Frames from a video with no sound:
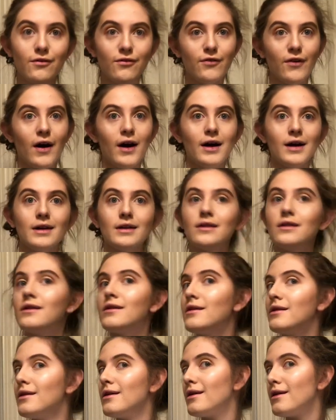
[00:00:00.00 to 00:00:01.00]
fine
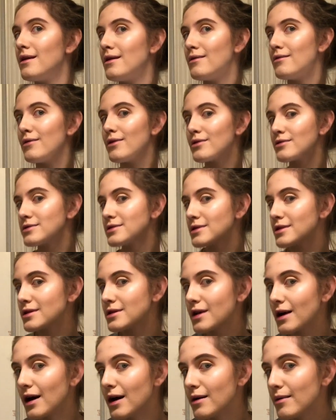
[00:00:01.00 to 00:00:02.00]
most of the
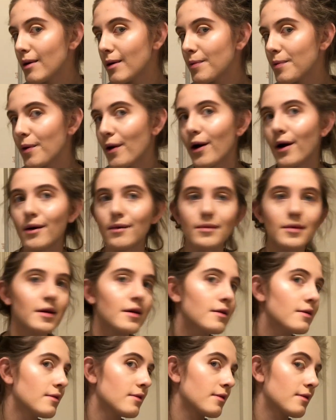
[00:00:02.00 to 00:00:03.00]
time, I
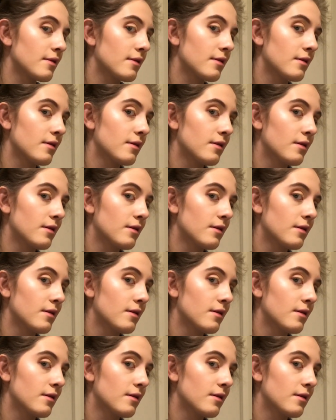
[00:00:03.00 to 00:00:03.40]
promise.